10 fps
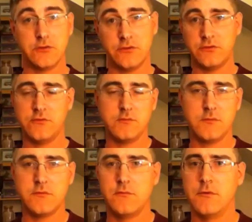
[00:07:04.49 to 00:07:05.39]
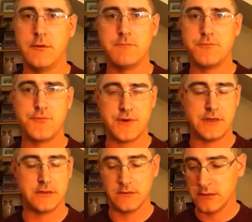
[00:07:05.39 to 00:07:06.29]
because some of them are
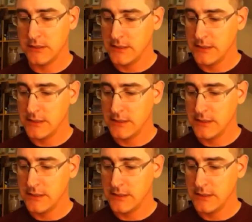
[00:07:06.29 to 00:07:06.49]
brilliant.